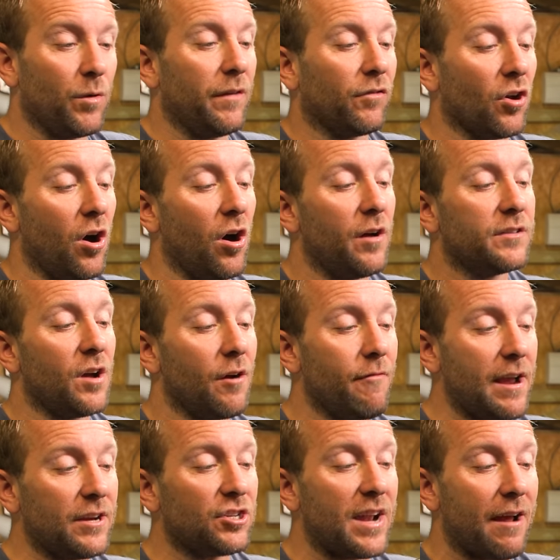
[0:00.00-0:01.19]
we've got
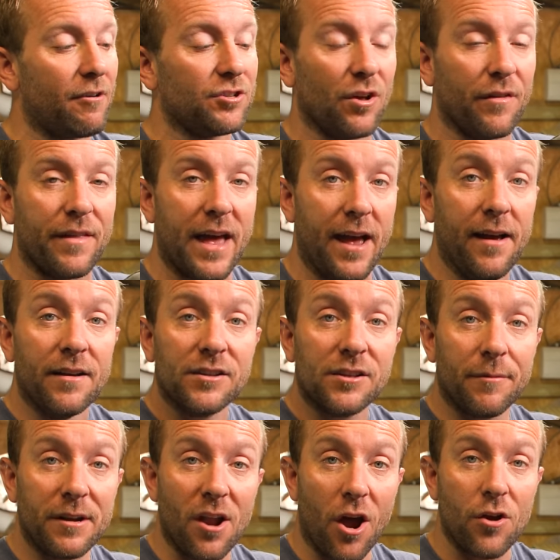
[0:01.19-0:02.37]
direction arrows on there,
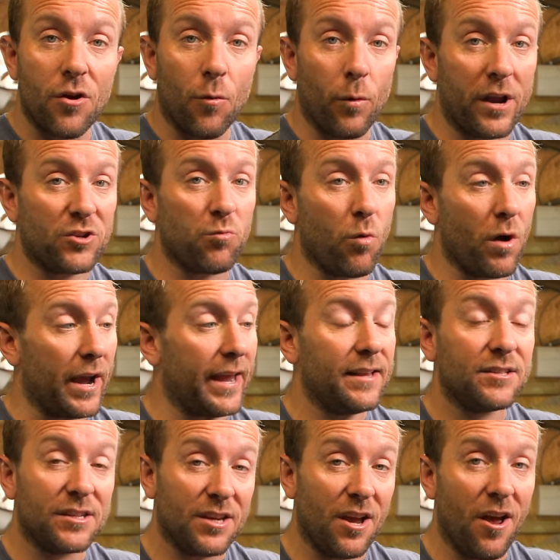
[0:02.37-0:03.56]
so we know which way
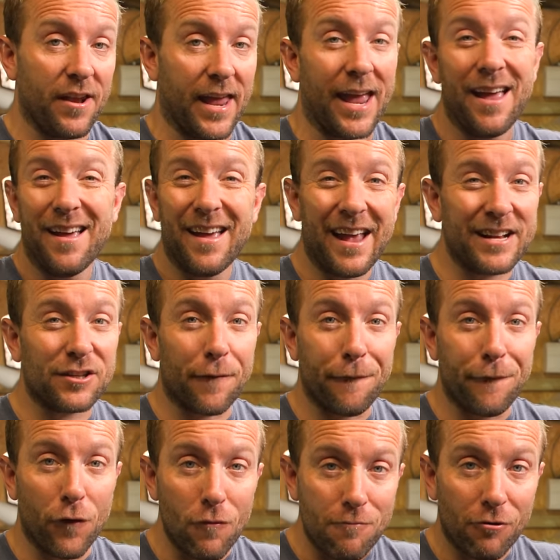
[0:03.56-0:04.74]
to turn it. It's a
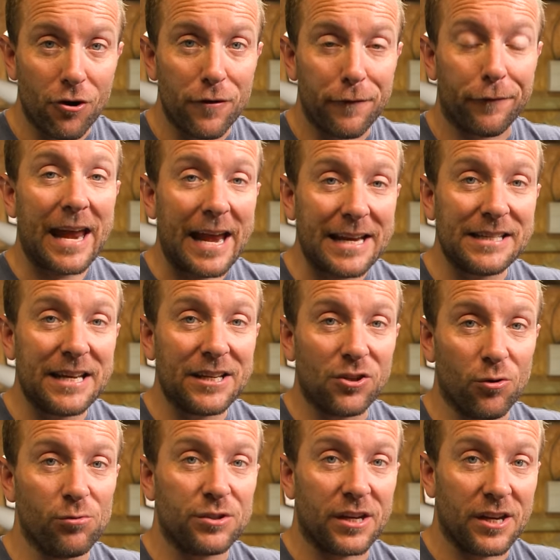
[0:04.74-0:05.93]
foolproof, easy
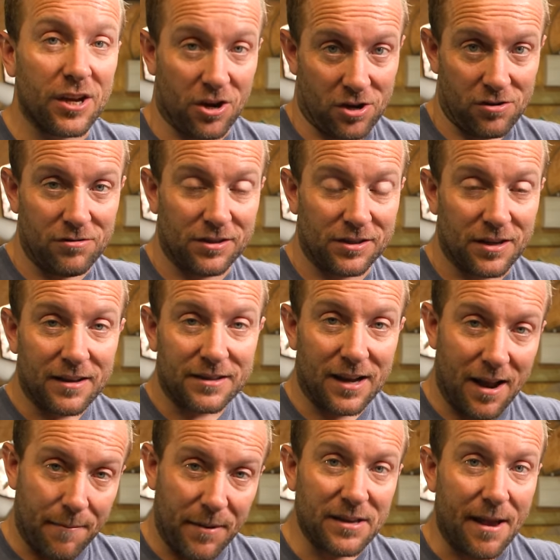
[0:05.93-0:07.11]
tool to use. So
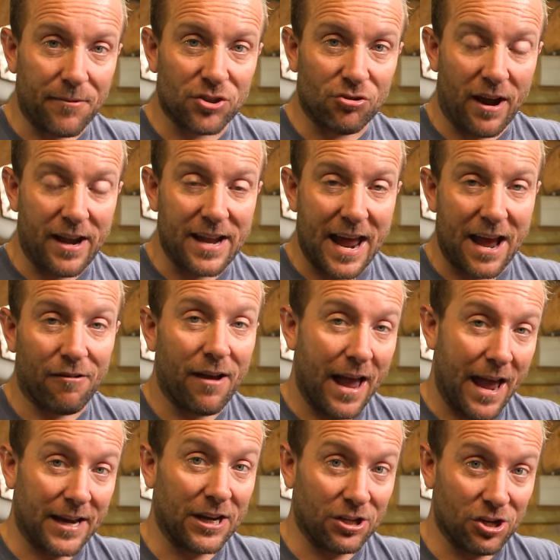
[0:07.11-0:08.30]
let me demonstrate now
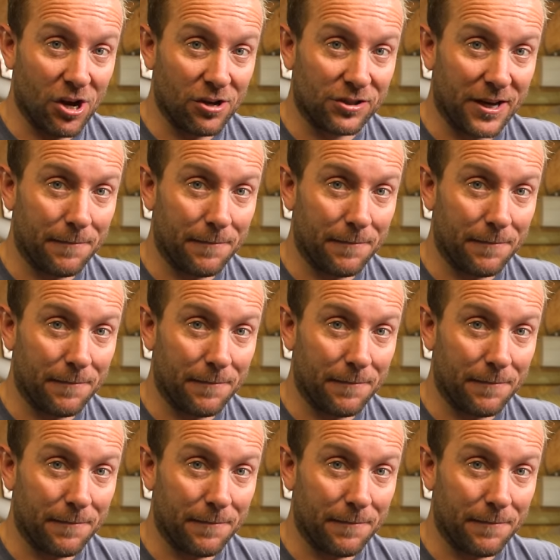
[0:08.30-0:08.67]
how you'd use